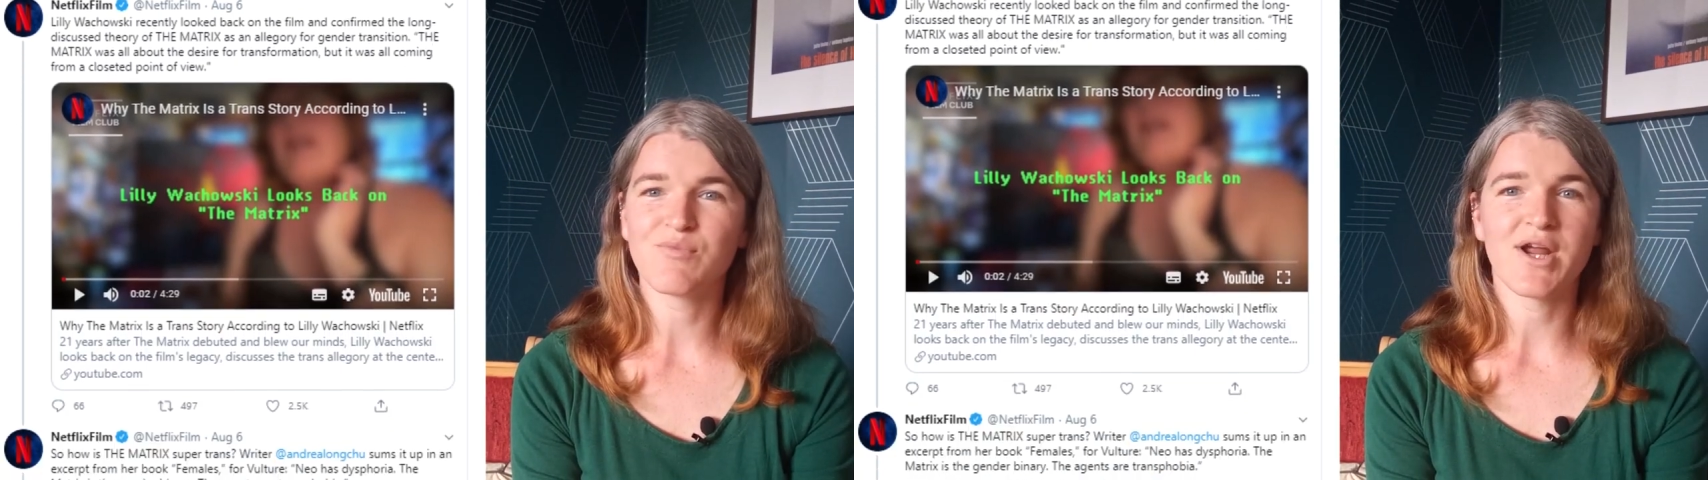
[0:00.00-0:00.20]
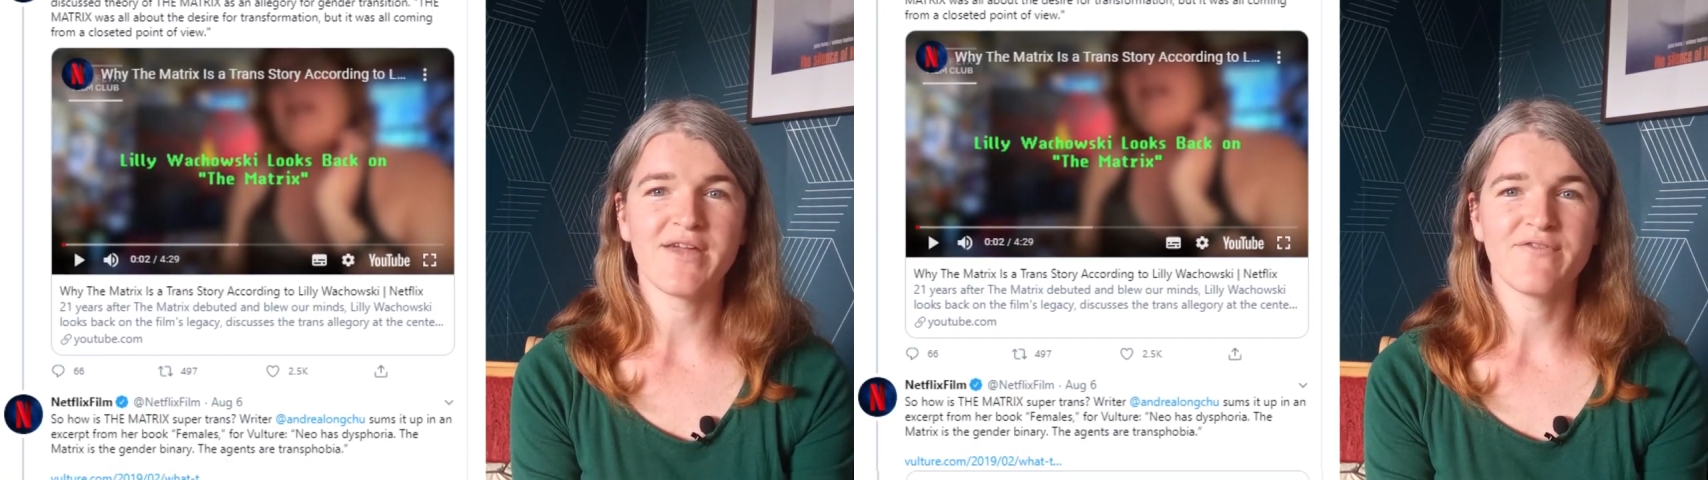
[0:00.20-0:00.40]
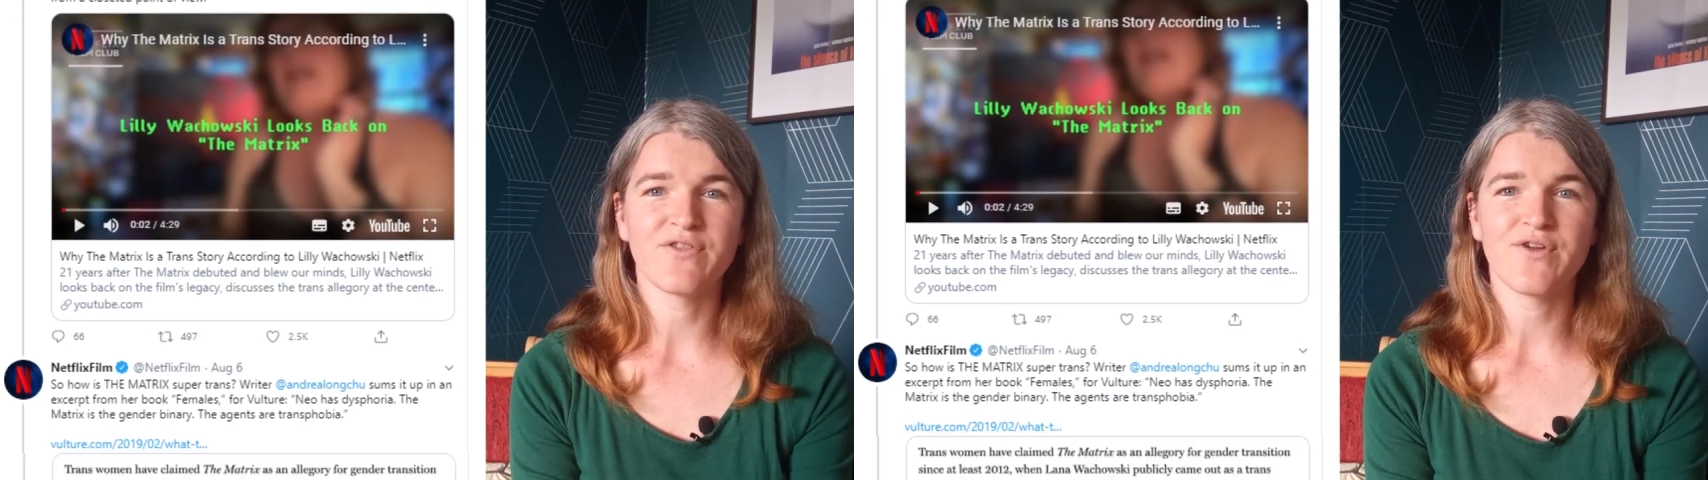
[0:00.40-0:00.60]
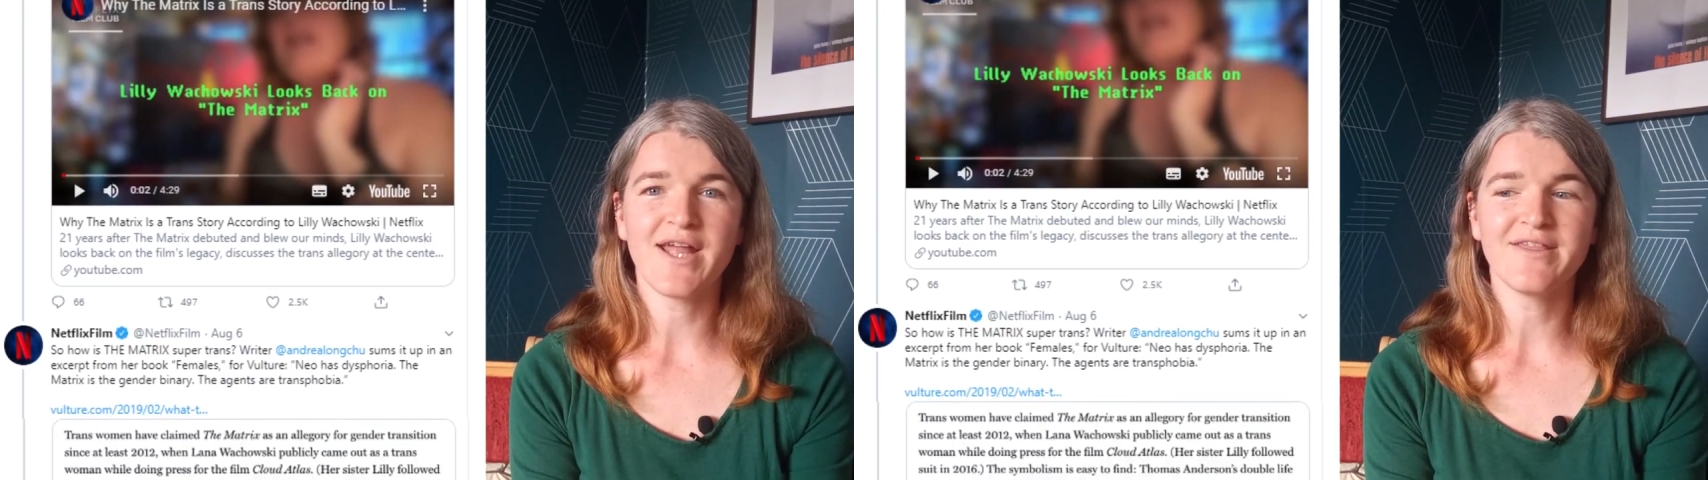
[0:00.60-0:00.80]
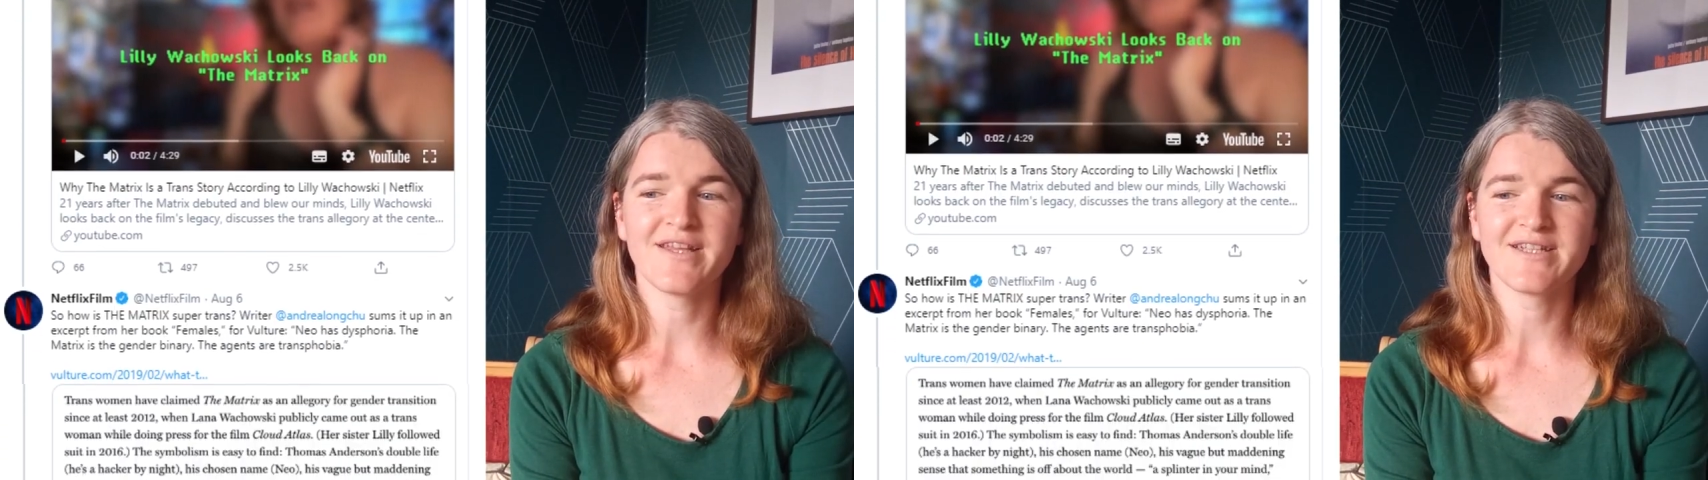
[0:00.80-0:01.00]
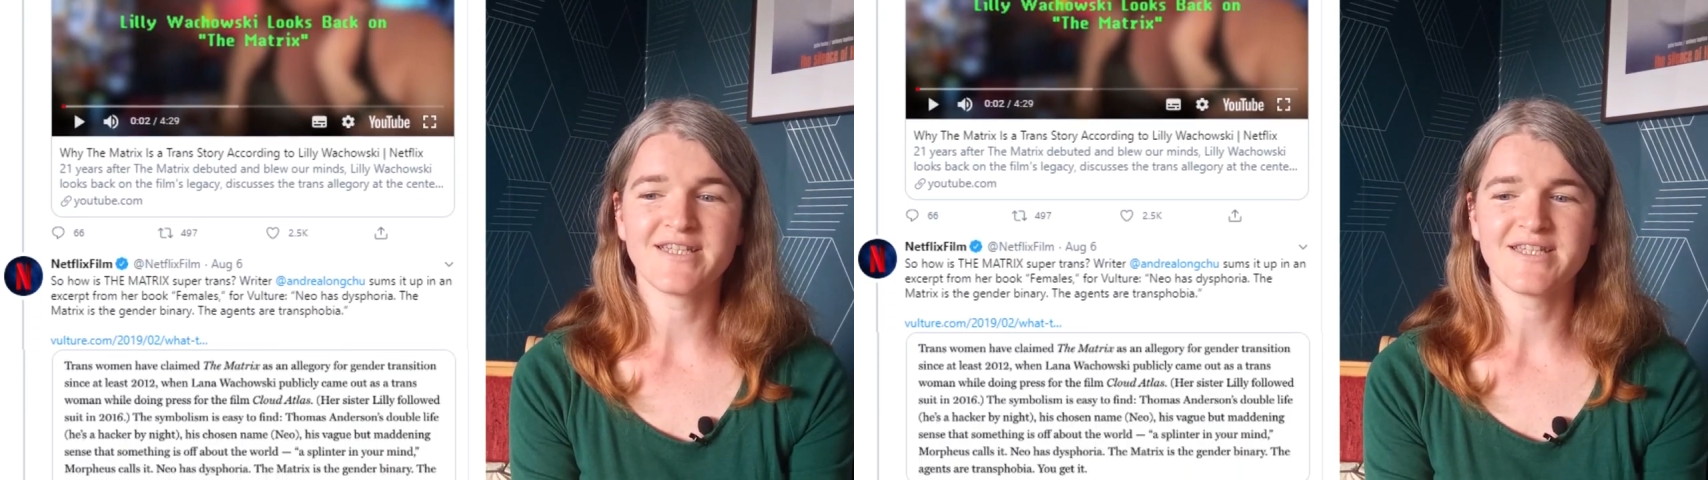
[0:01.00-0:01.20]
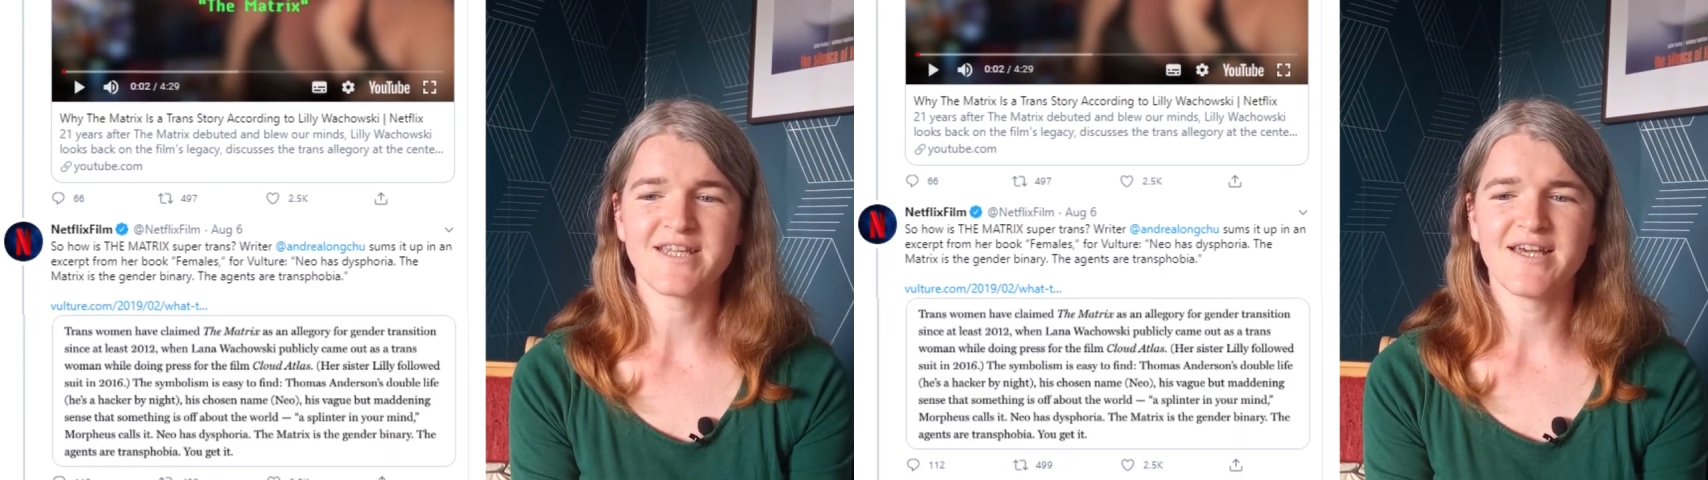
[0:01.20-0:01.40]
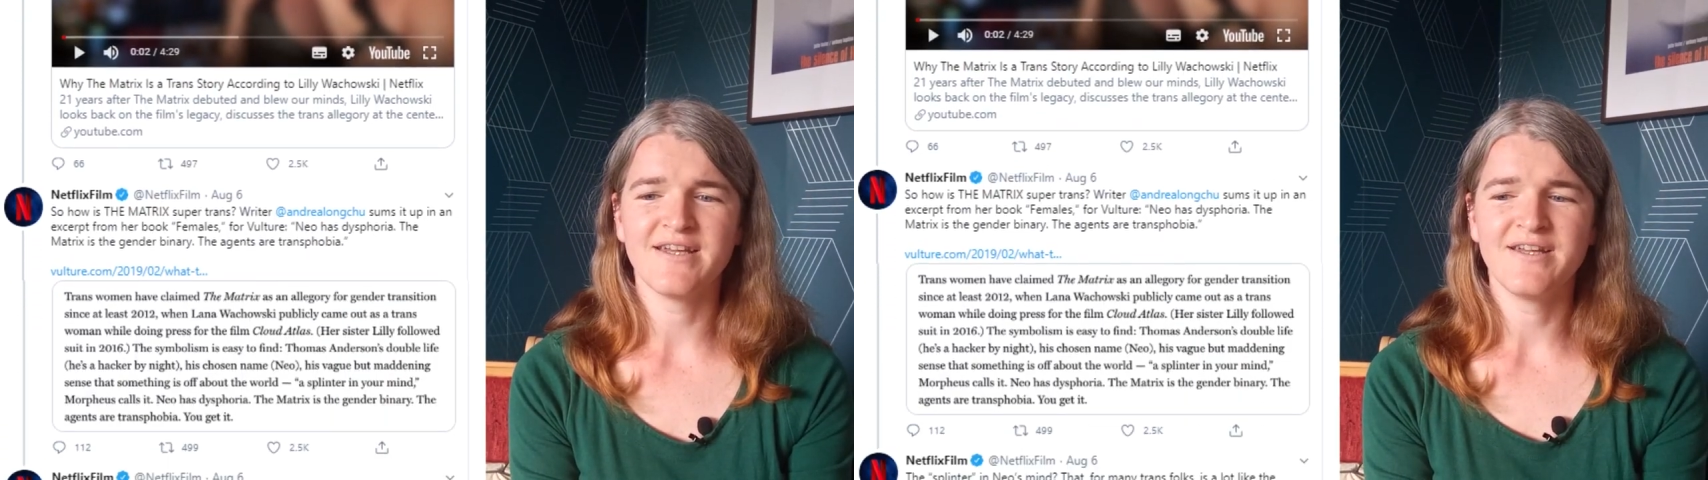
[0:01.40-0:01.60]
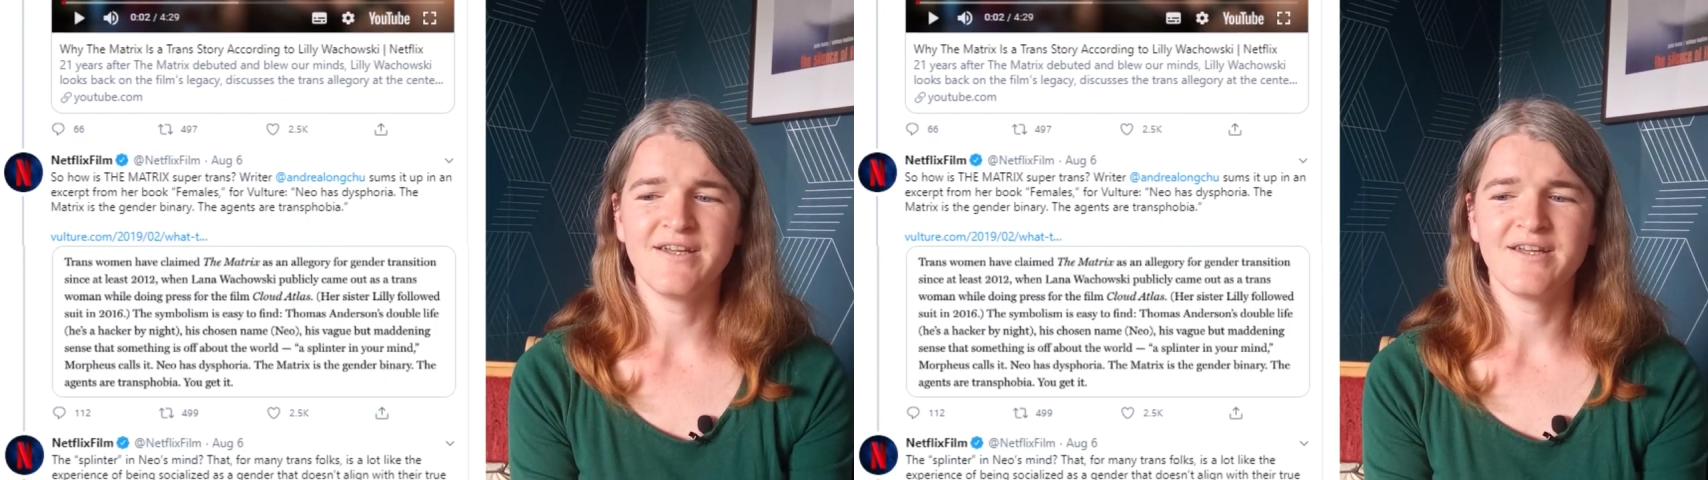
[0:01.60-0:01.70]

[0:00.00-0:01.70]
brave thread that is uh,